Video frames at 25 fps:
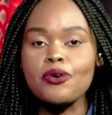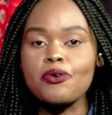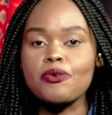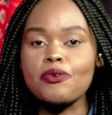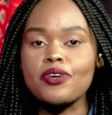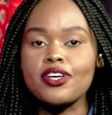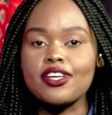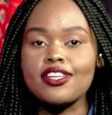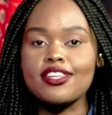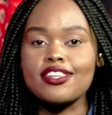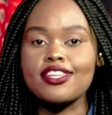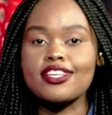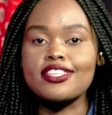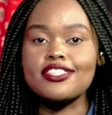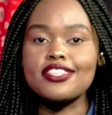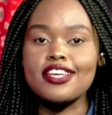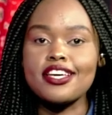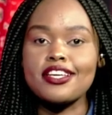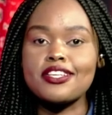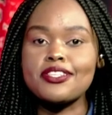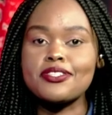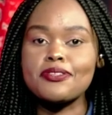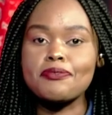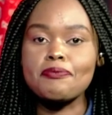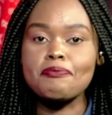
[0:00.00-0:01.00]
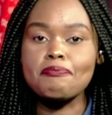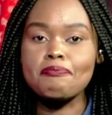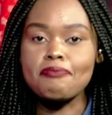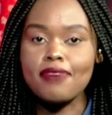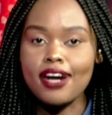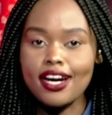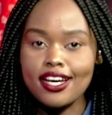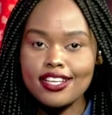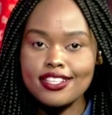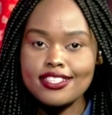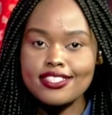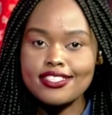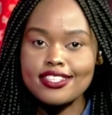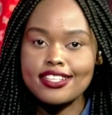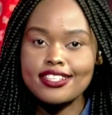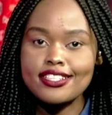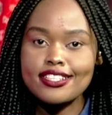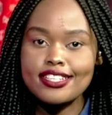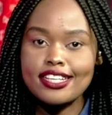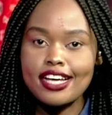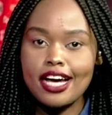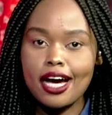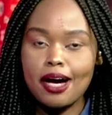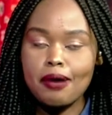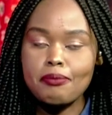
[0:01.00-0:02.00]
with the change
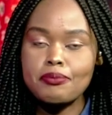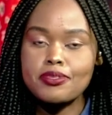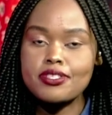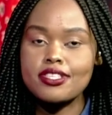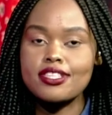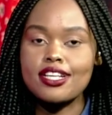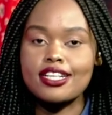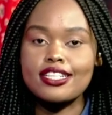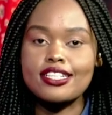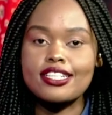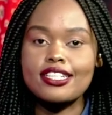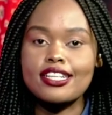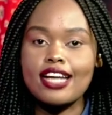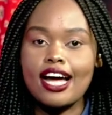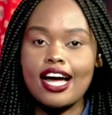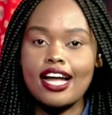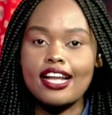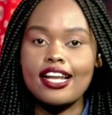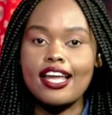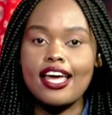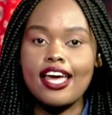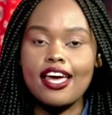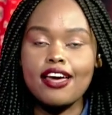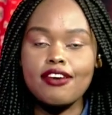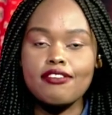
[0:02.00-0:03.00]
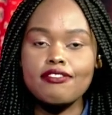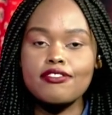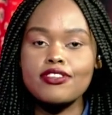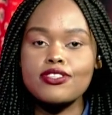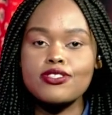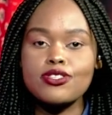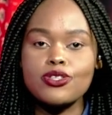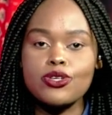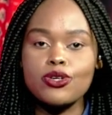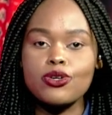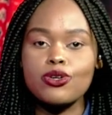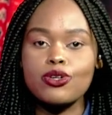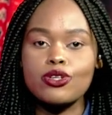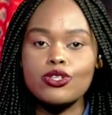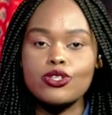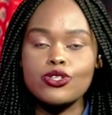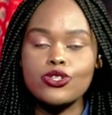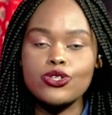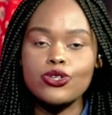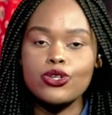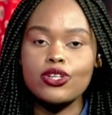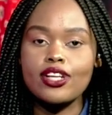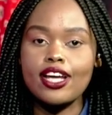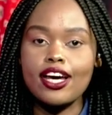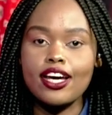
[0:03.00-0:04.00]
mindset camps that run every single
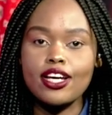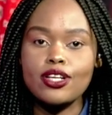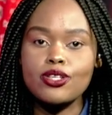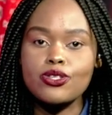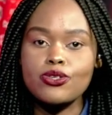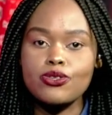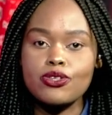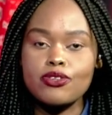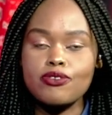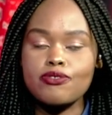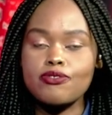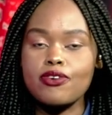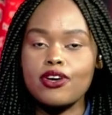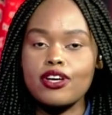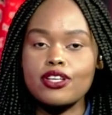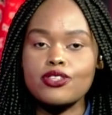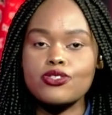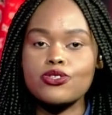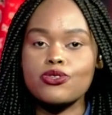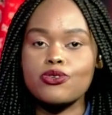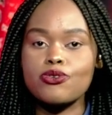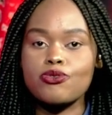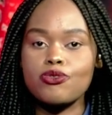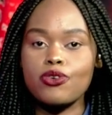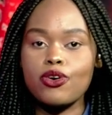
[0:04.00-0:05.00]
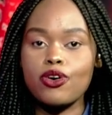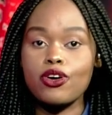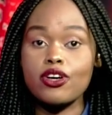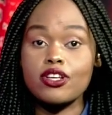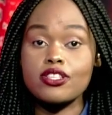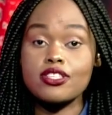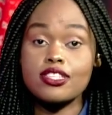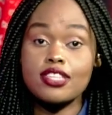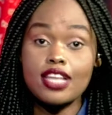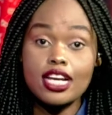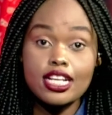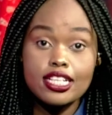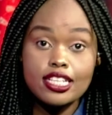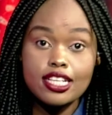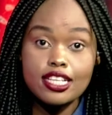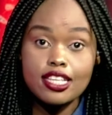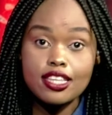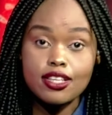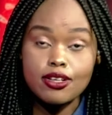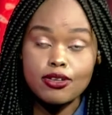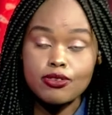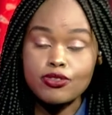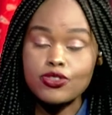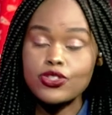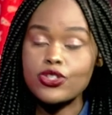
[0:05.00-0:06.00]
July to the 1st of August,
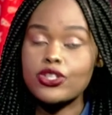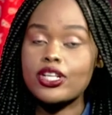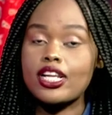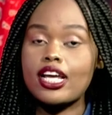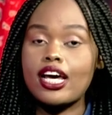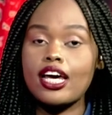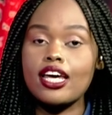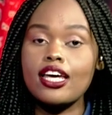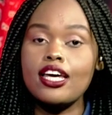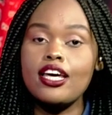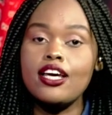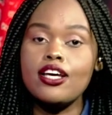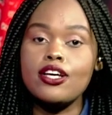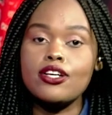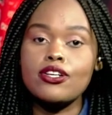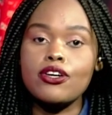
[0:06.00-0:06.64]
30th of July